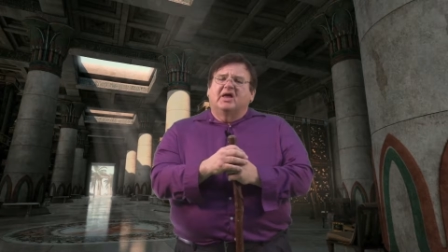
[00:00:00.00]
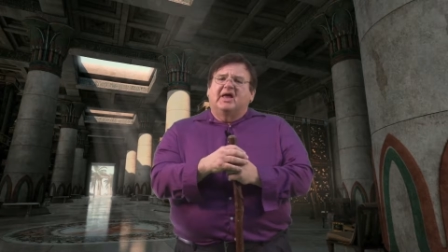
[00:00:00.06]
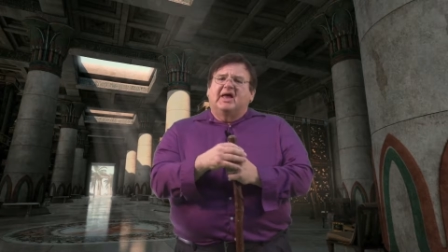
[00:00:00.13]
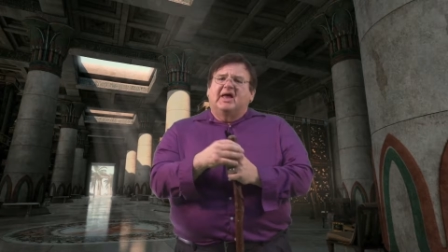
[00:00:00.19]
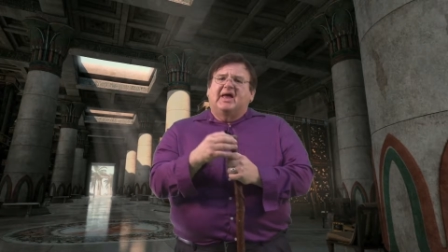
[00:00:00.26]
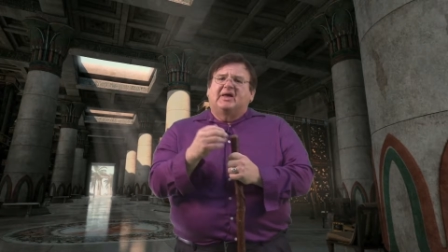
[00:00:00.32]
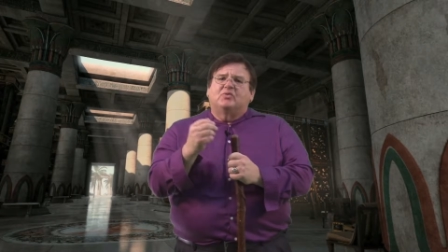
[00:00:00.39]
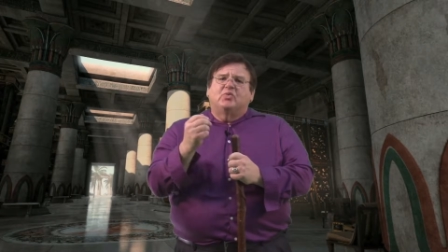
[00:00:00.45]

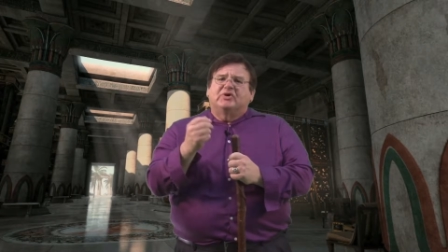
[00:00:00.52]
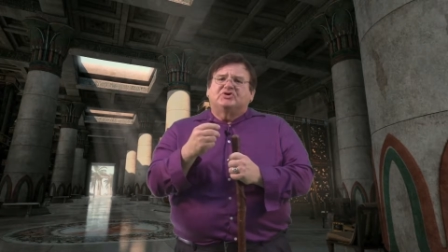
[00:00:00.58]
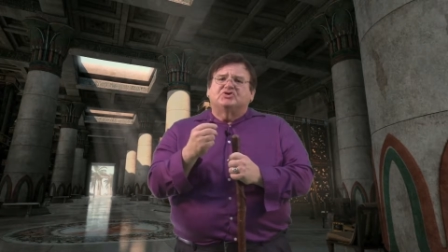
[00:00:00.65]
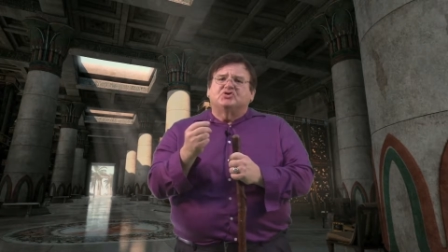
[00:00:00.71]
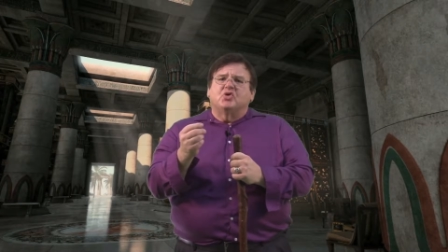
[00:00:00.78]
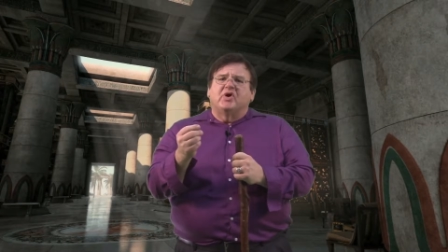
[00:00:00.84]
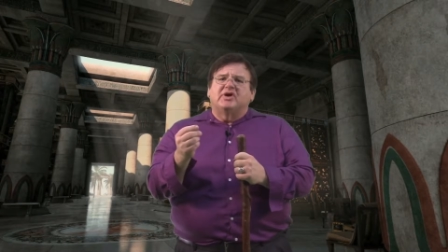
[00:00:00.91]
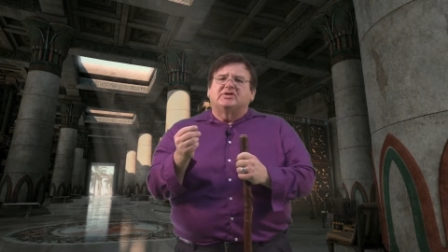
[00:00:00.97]
and which
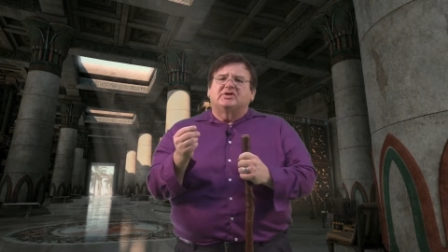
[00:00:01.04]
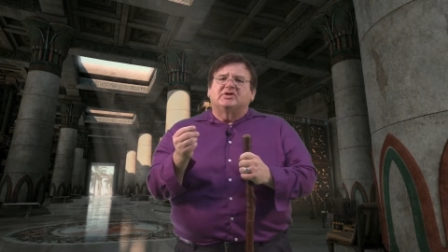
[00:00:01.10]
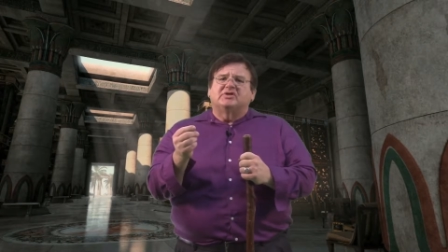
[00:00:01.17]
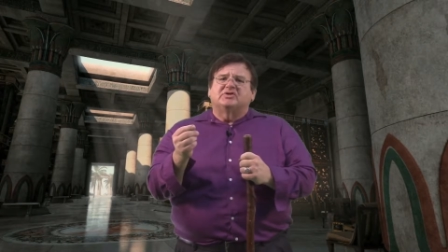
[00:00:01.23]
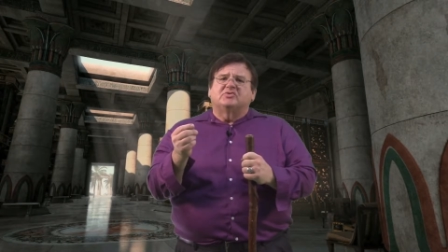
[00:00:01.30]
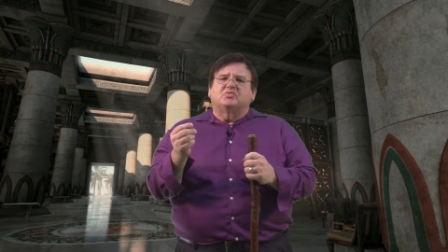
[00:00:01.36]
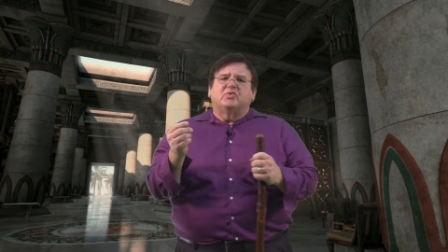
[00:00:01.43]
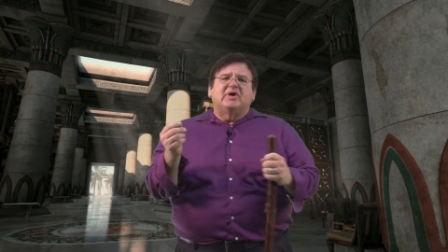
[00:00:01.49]

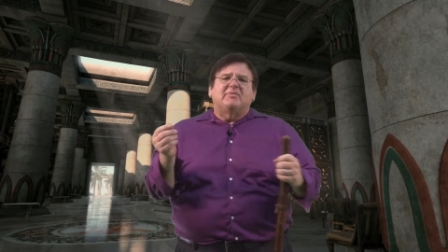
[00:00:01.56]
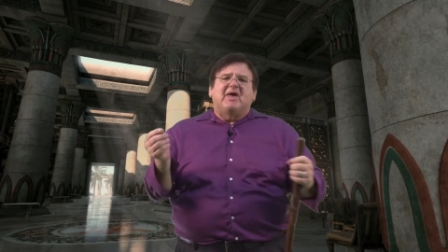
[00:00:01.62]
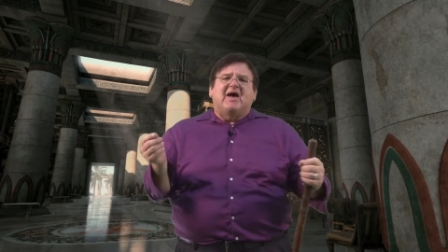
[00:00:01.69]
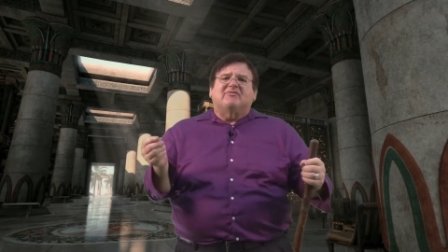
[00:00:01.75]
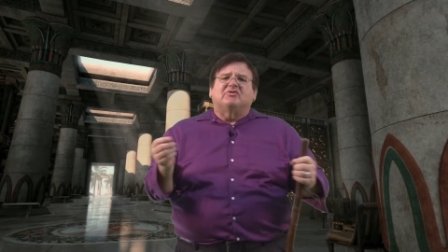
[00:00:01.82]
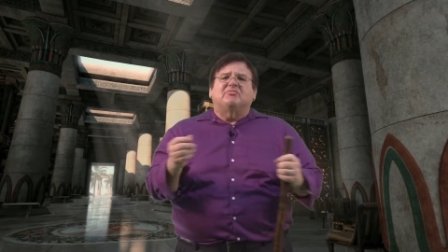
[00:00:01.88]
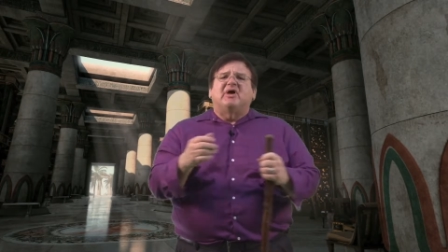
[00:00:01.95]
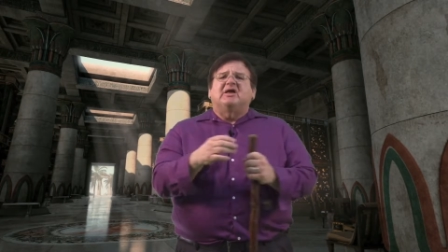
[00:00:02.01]
choices we
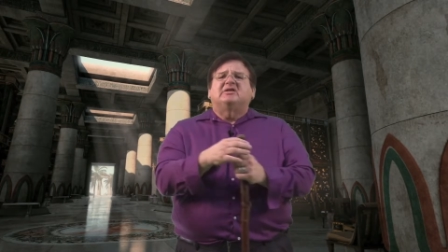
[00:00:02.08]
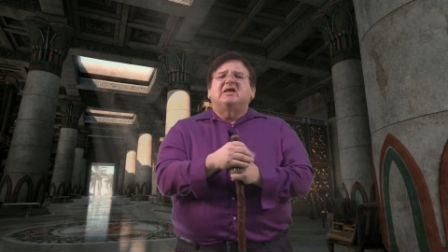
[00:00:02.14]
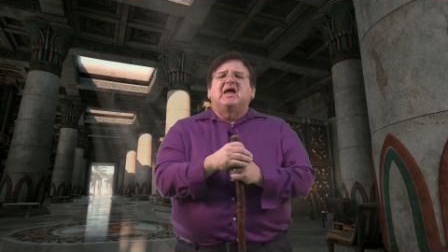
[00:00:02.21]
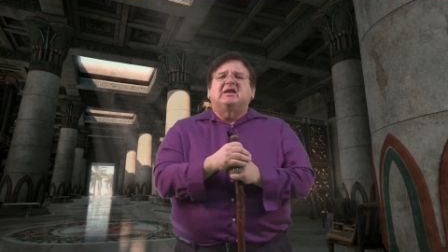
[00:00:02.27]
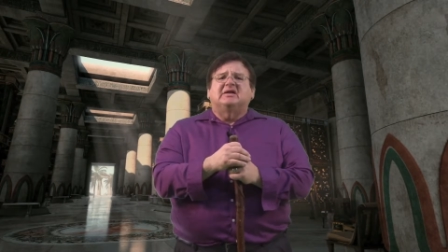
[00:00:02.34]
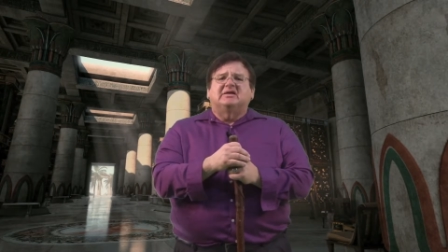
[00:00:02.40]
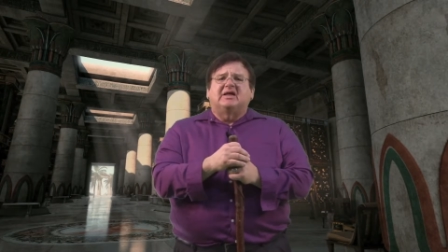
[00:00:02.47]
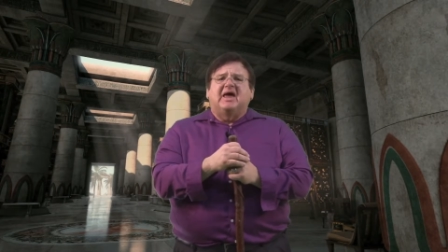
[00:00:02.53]
have to make
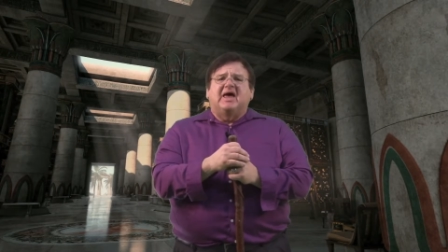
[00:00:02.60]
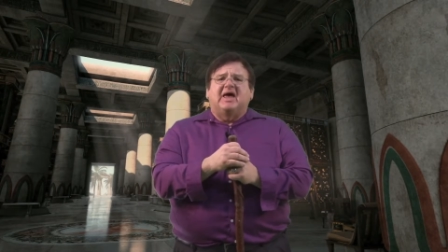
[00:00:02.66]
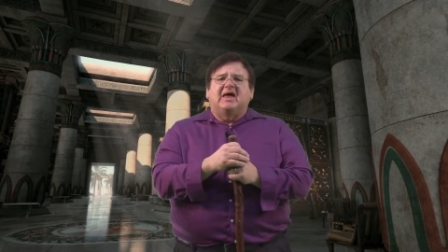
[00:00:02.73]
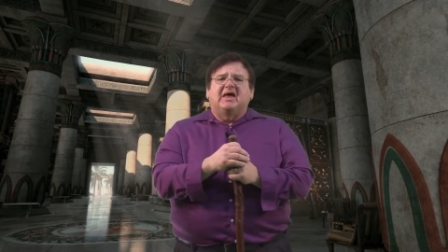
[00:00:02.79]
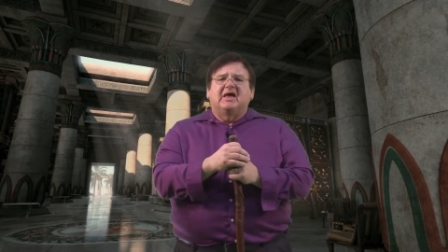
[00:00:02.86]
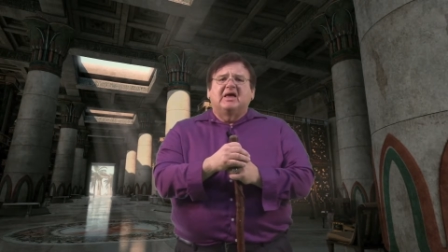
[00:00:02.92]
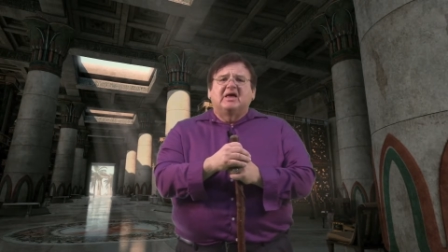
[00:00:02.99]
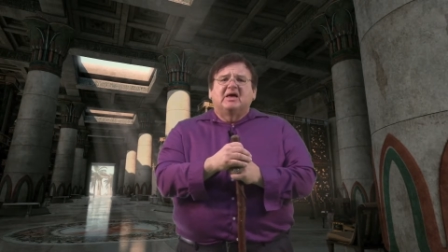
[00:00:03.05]
day to
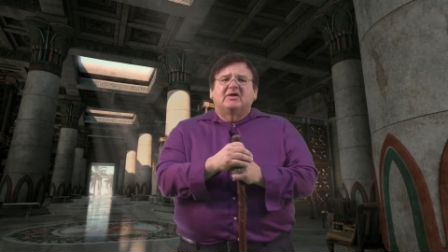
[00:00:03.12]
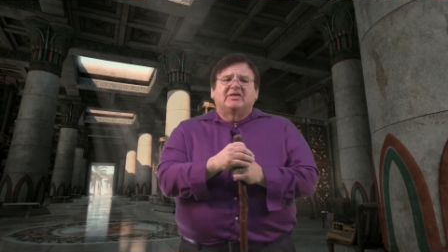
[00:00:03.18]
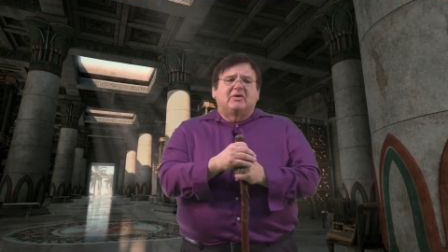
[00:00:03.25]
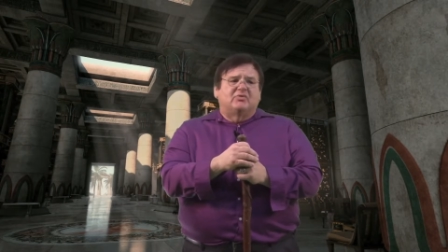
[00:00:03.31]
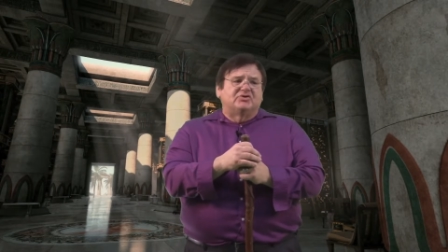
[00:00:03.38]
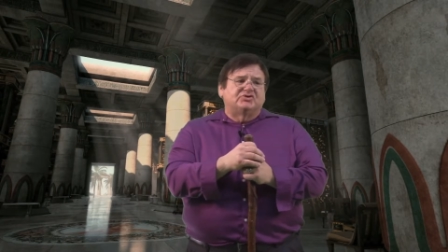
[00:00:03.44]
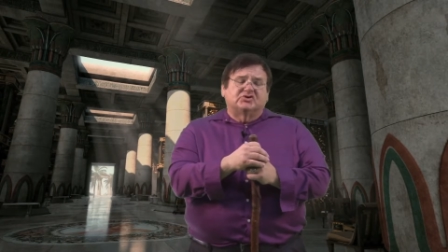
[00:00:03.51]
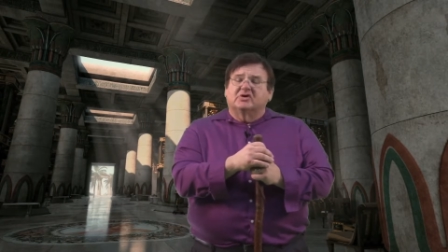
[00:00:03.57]
day
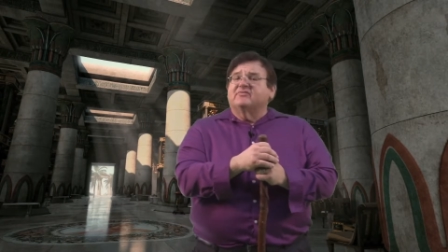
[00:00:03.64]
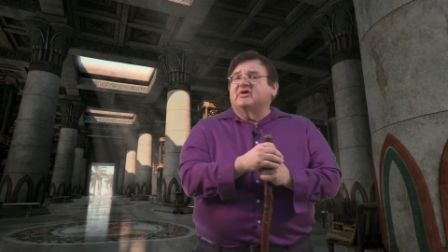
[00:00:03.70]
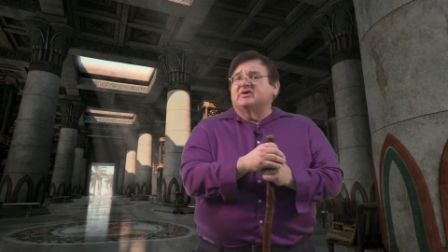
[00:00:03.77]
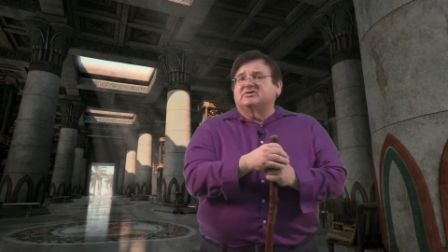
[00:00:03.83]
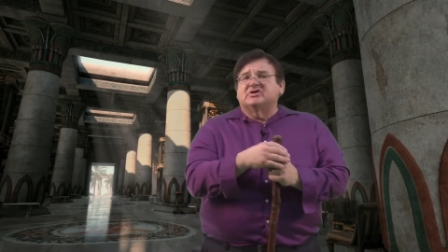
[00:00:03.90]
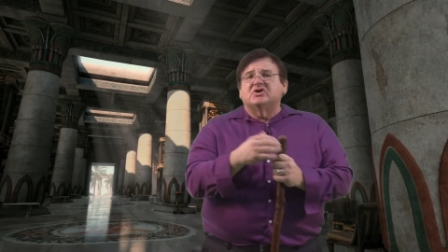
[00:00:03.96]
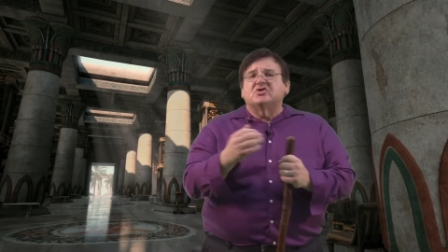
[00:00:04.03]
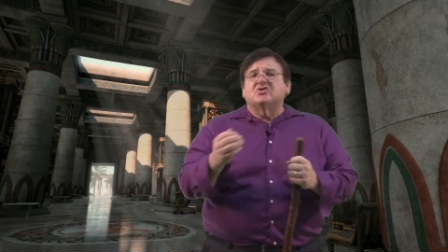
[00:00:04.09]
that will serve
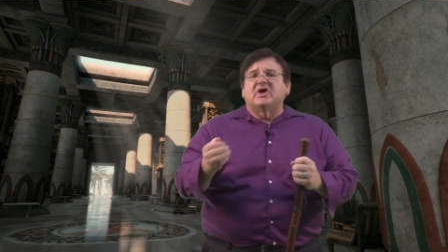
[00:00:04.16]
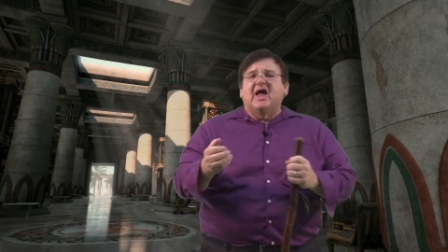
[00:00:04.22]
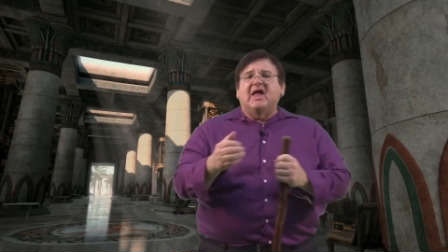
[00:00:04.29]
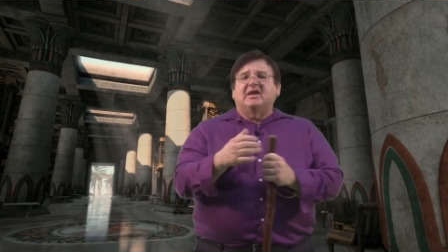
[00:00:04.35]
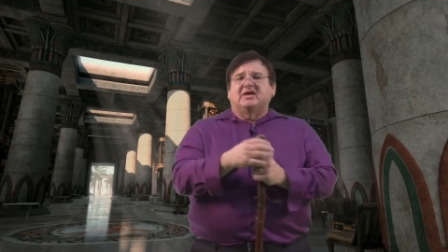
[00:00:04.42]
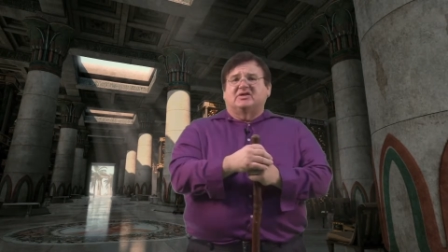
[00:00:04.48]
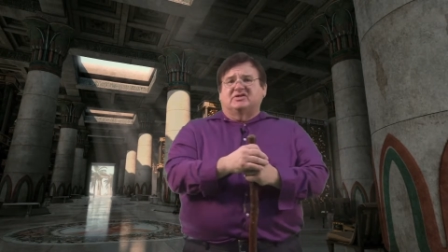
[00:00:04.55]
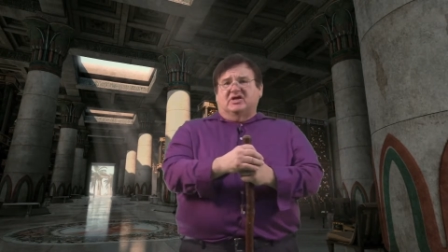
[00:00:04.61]
us in
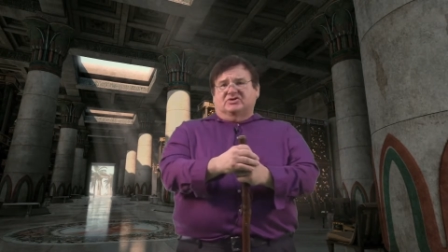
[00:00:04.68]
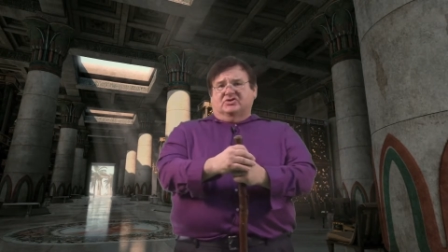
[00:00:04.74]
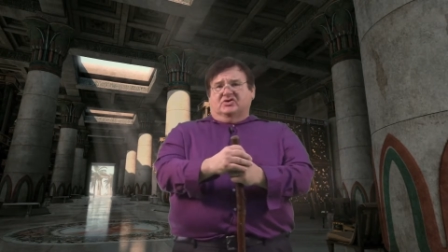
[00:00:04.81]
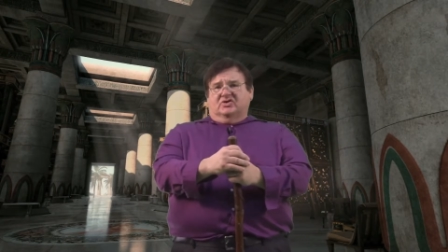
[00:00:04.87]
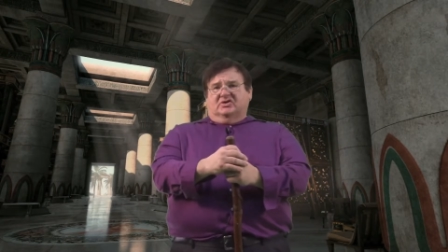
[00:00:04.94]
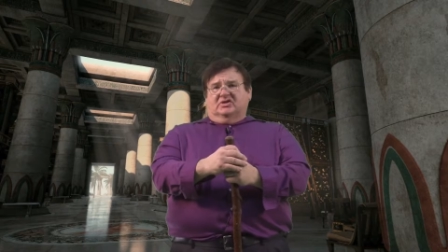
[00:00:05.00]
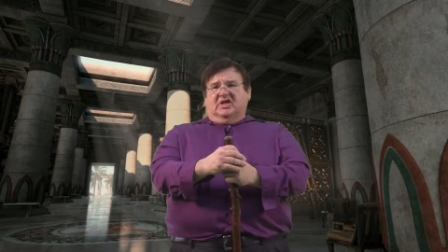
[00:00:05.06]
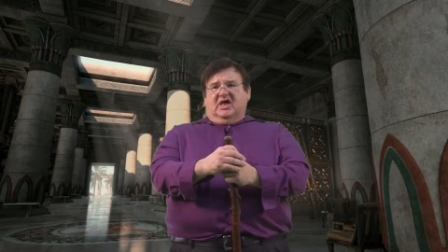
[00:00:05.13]
creating such a
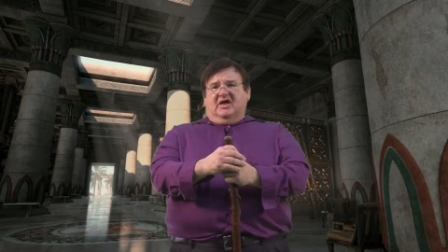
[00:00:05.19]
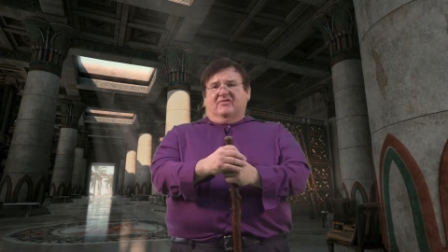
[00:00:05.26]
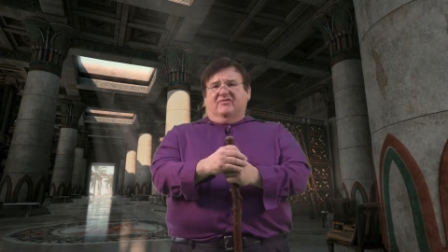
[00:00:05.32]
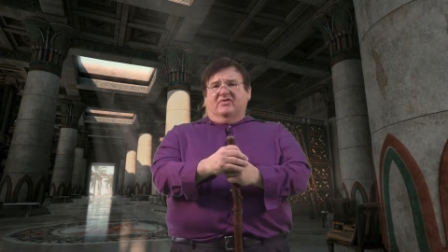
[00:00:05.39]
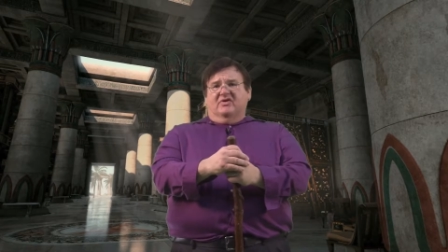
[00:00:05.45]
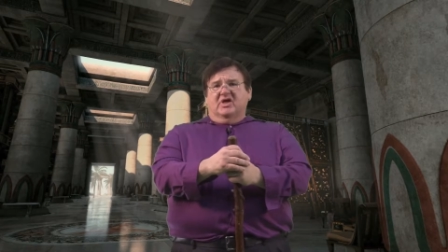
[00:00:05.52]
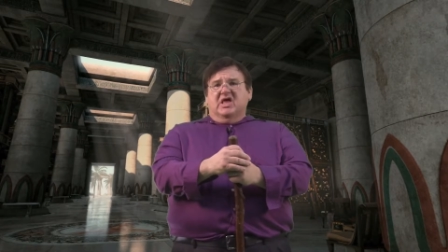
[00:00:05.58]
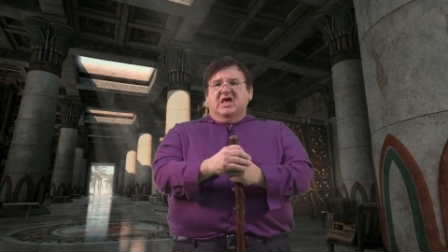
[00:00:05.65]
good
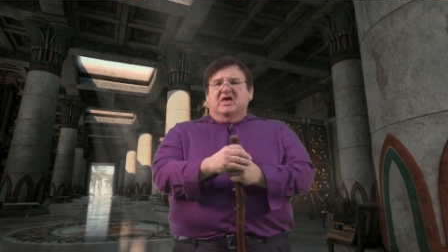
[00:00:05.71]
life,